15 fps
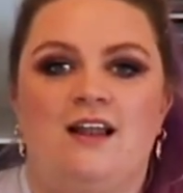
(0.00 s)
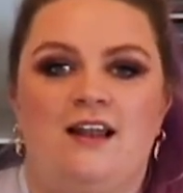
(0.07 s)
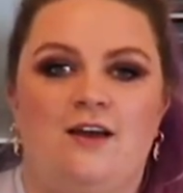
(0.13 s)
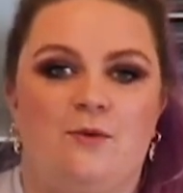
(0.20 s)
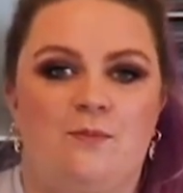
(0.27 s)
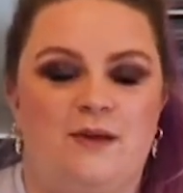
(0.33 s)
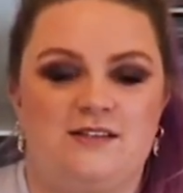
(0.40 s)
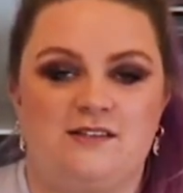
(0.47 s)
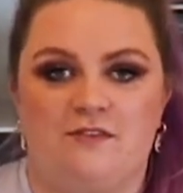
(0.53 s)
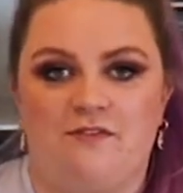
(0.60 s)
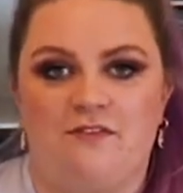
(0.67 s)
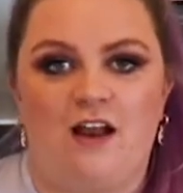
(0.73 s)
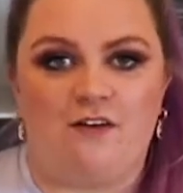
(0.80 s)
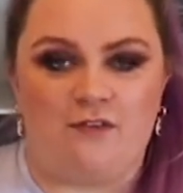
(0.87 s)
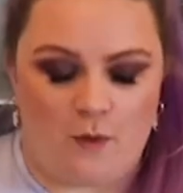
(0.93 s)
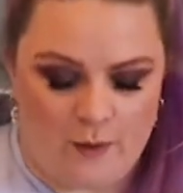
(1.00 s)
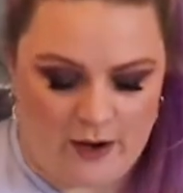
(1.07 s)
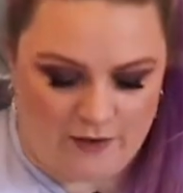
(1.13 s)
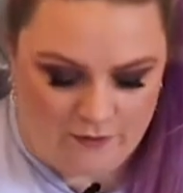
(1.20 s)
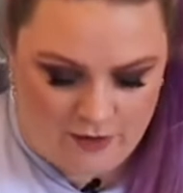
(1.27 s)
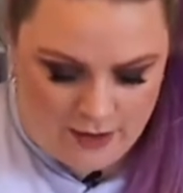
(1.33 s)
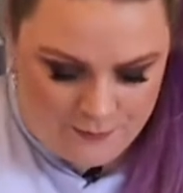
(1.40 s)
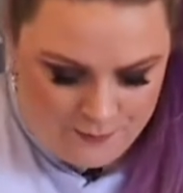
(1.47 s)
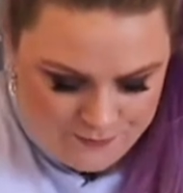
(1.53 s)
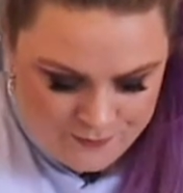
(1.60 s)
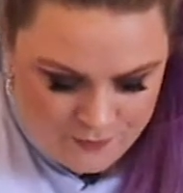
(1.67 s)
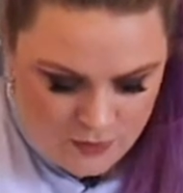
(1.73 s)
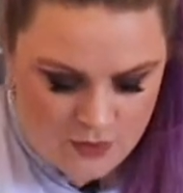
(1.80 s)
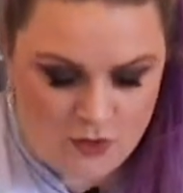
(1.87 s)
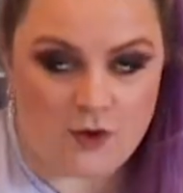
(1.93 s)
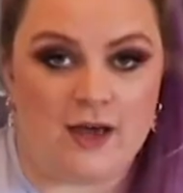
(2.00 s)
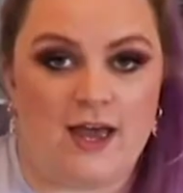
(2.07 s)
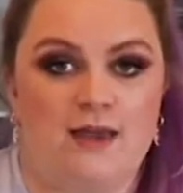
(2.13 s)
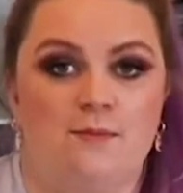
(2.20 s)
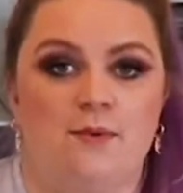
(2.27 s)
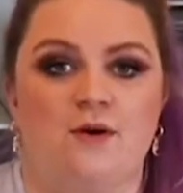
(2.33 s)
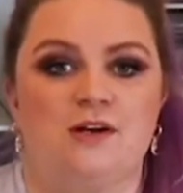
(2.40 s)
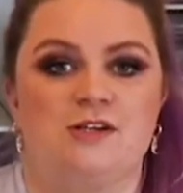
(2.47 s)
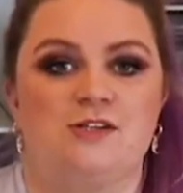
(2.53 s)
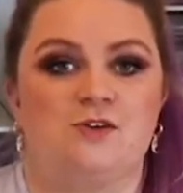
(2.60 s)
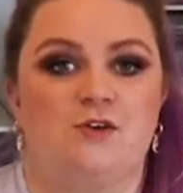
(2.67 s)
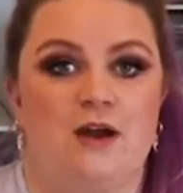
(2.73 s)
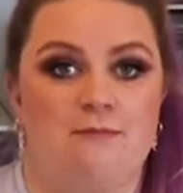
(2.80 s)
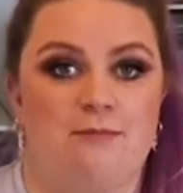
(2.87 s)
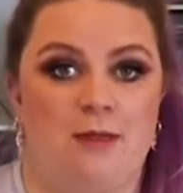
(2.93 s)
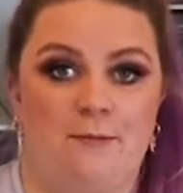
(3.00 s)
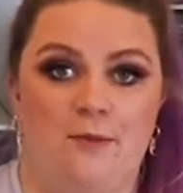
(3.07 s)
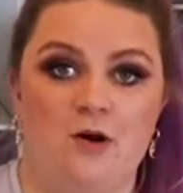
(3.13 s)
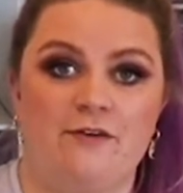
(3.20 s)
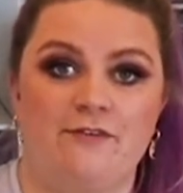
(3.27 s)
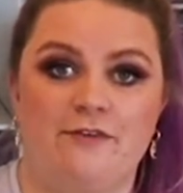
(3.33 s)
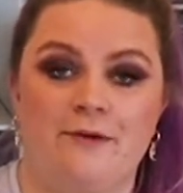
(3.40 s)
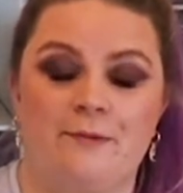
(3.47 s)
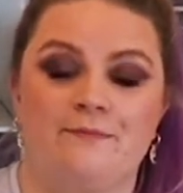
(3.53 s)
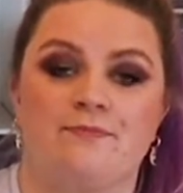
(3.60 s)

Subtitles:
little bits of fluff or whatever. You're able to scrape them off.